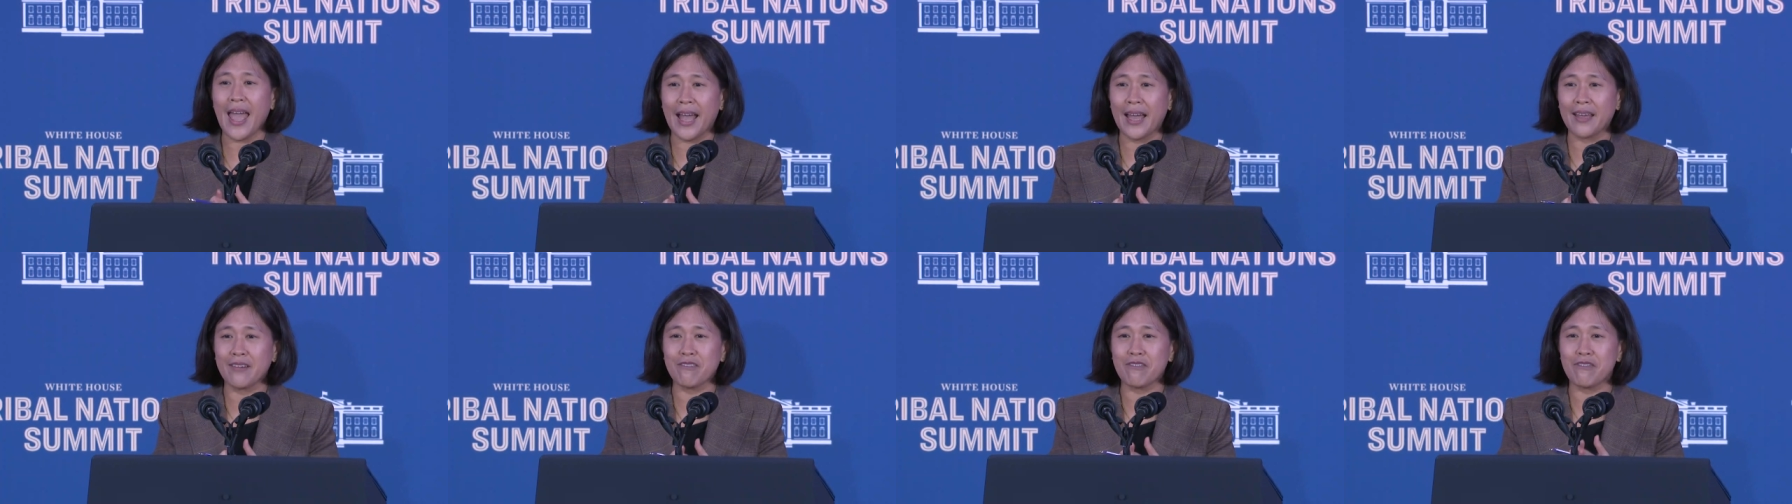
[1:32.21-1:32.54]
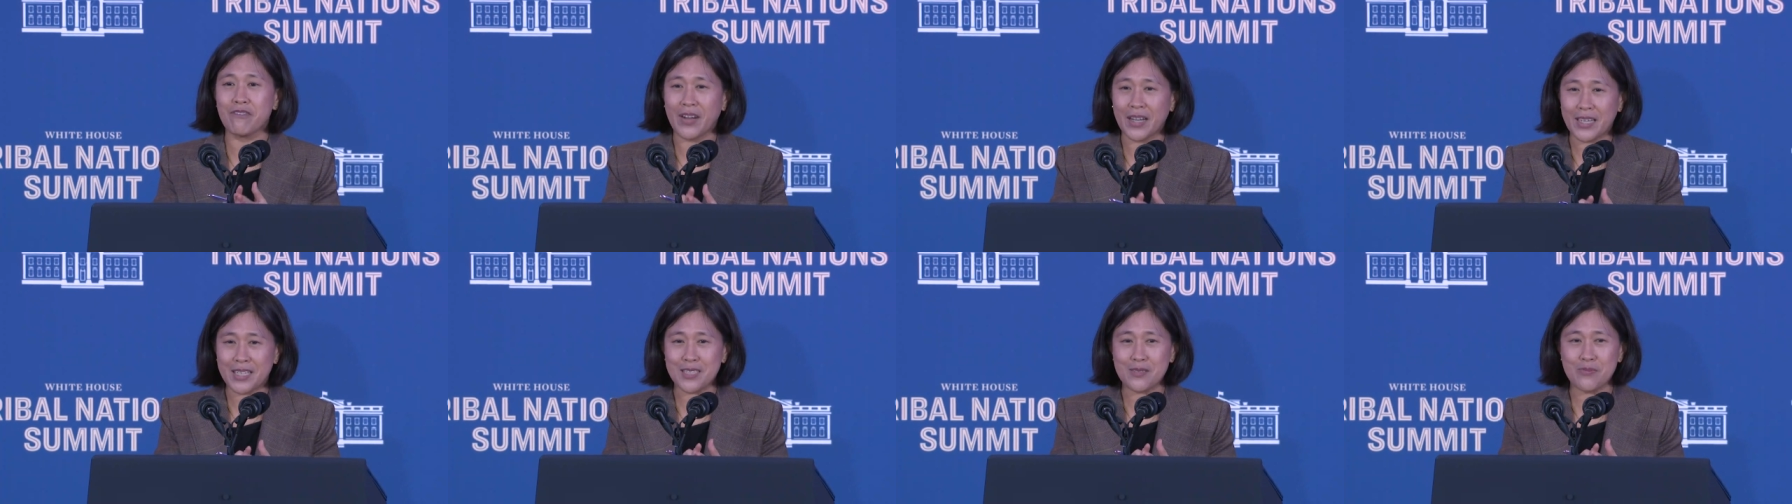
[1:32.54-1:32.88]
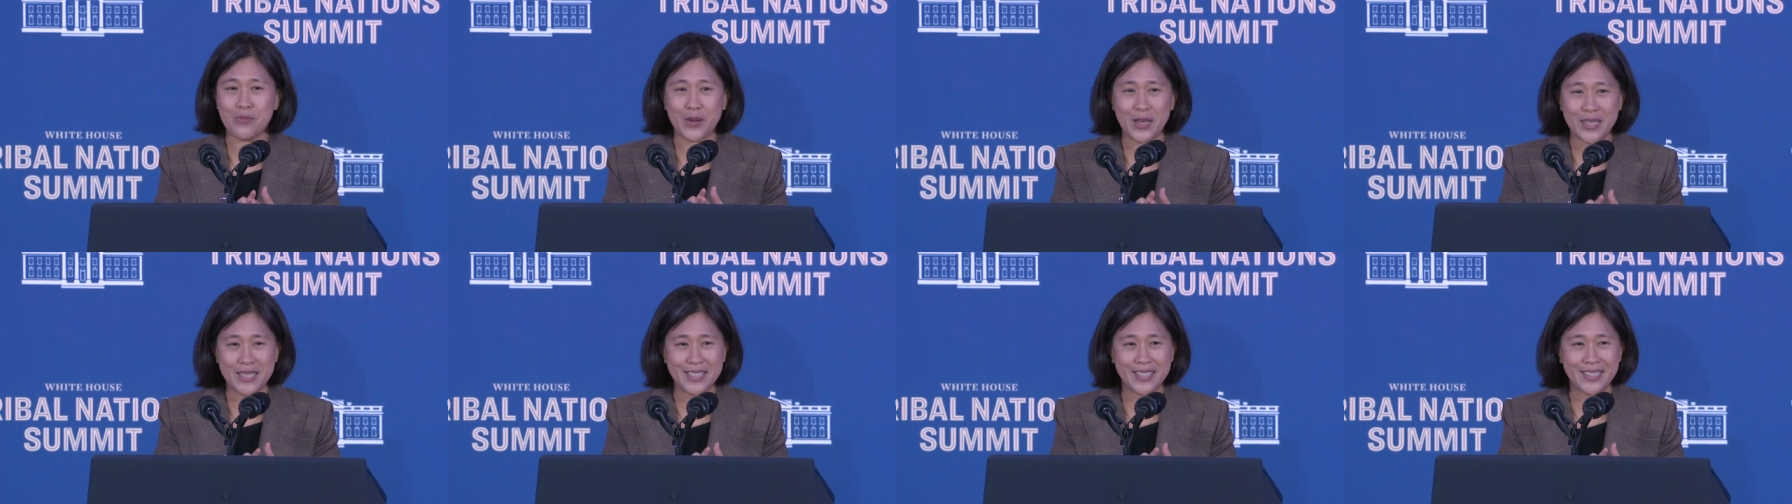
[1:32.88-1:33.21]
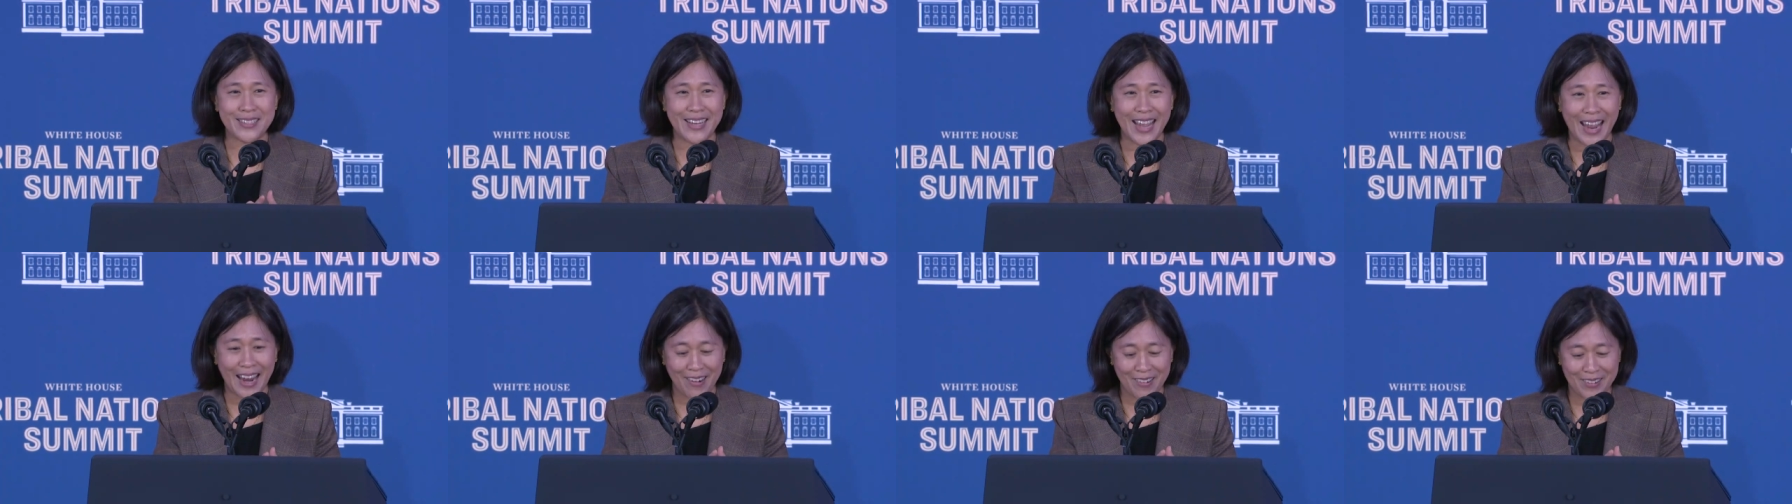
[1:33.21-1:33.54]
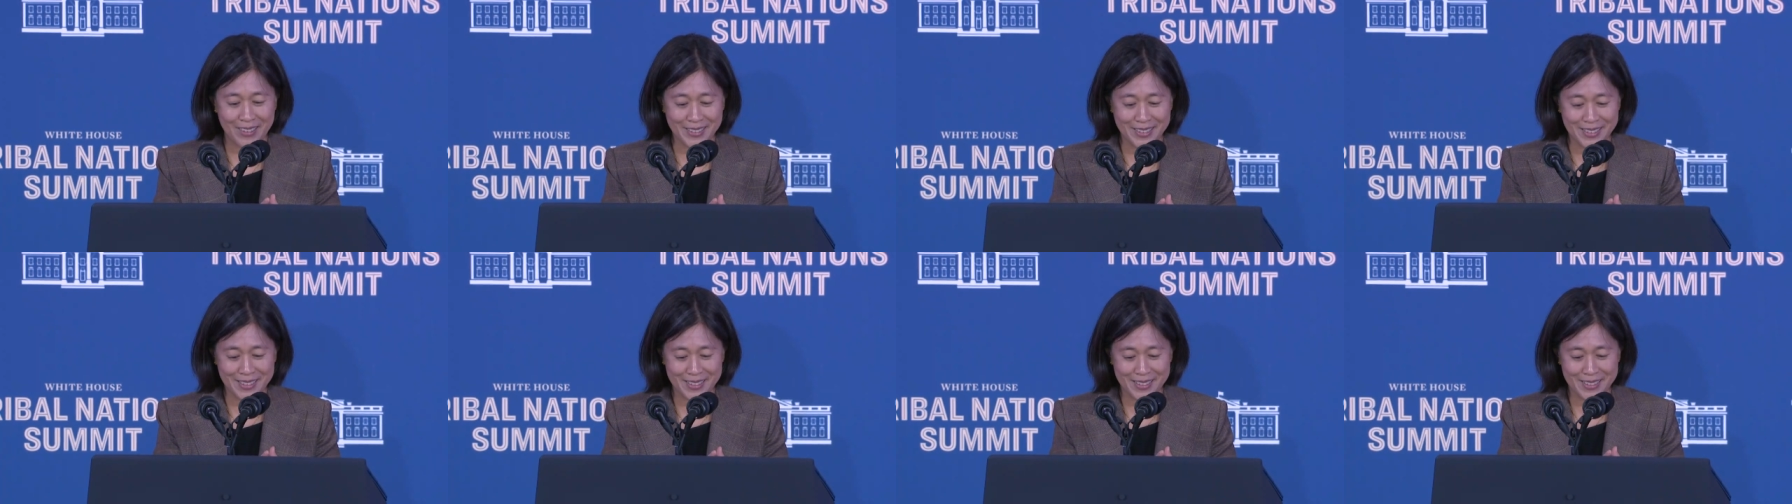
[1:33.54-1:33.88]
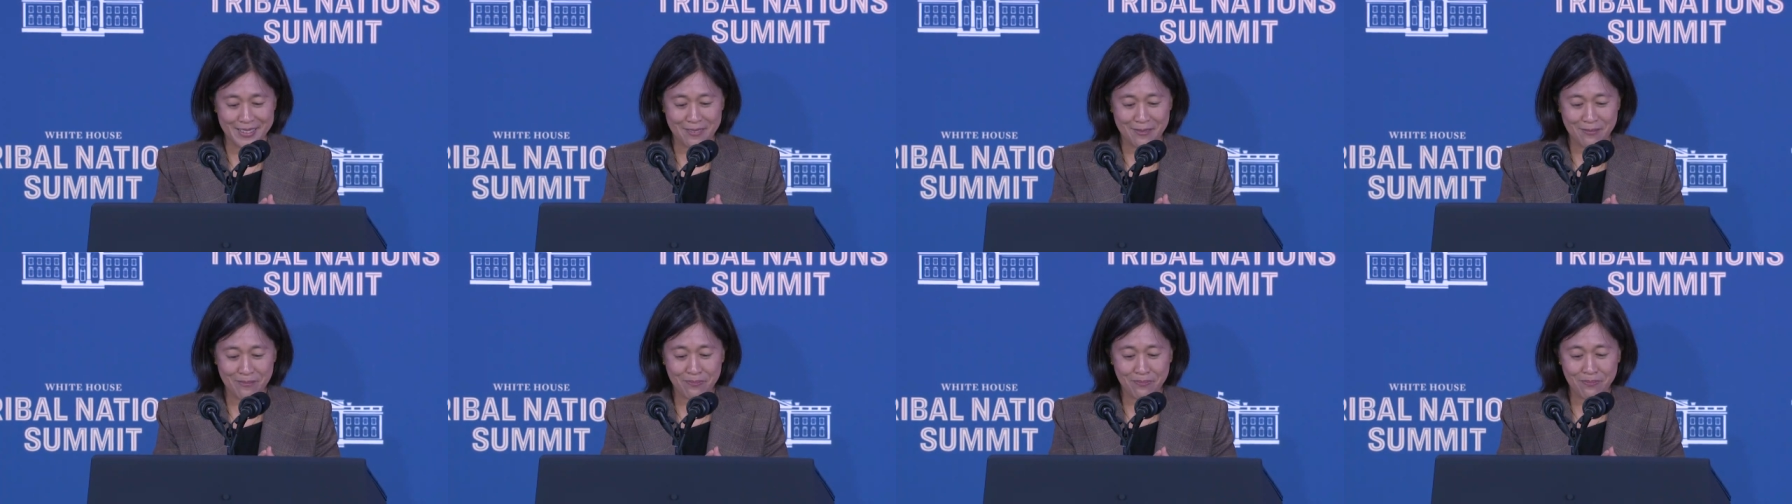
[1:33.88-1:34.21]
and Vice President
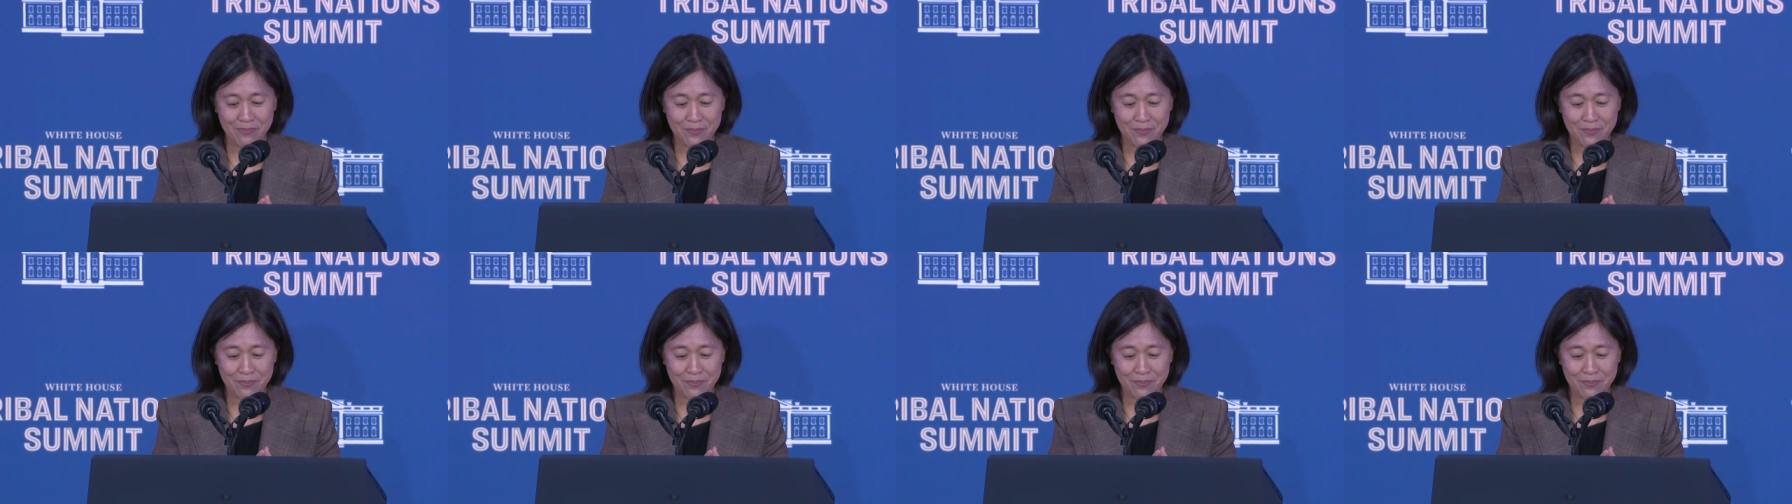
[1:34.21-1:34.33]
Harris.